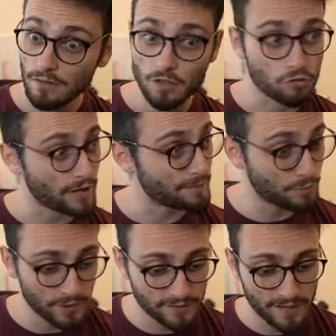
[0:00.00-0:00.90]
Grand
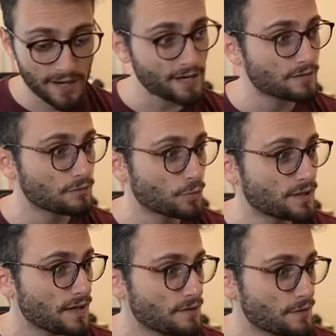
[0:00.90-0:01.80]
Prix attack. We
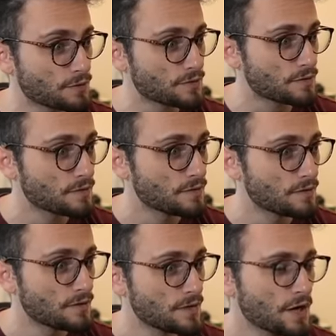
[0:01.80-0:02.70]
take those.
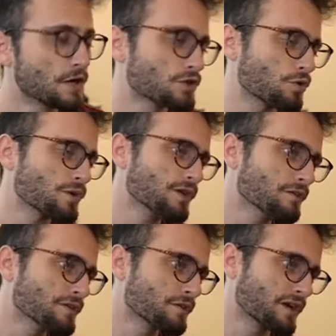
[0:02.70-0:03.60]
So here
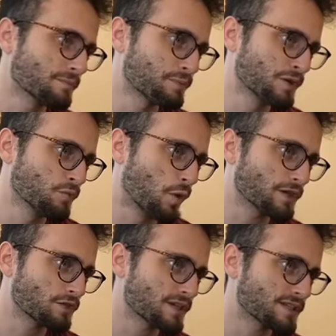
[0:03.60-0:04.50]
in the Grand Prix,
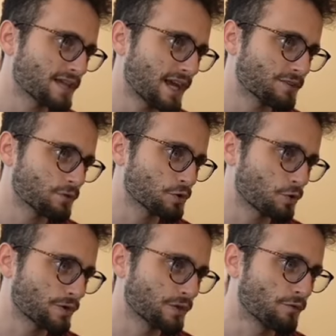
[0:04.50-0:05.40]
white tries to castle
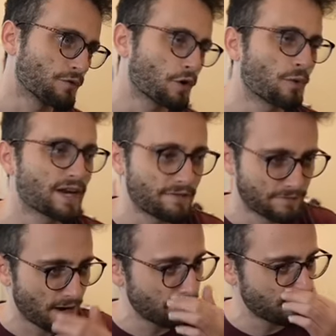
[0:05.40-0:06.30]
short and go for a quick f
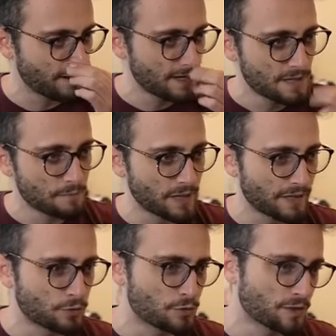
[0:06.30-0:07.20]
five.
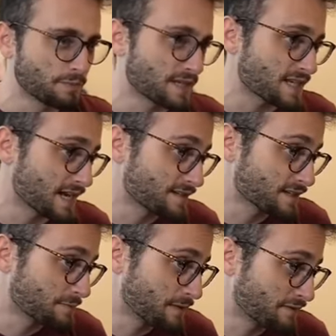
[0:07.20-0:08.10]
Black usually plays a
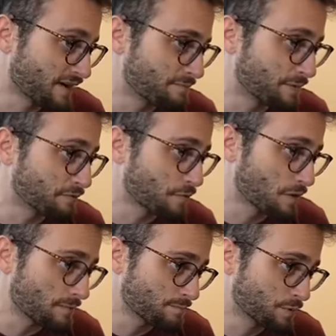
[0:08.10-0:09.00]
six, b five, b
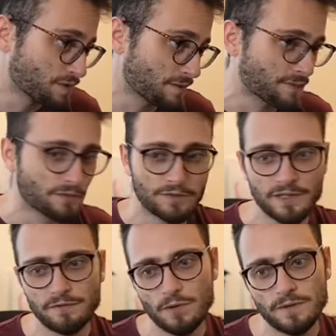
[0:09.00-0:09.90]
four, puts something on d
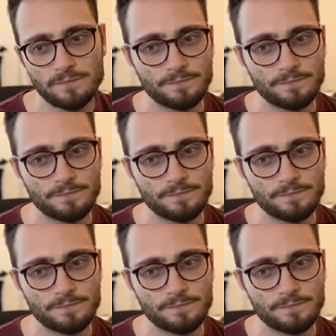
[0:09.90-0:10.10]
four.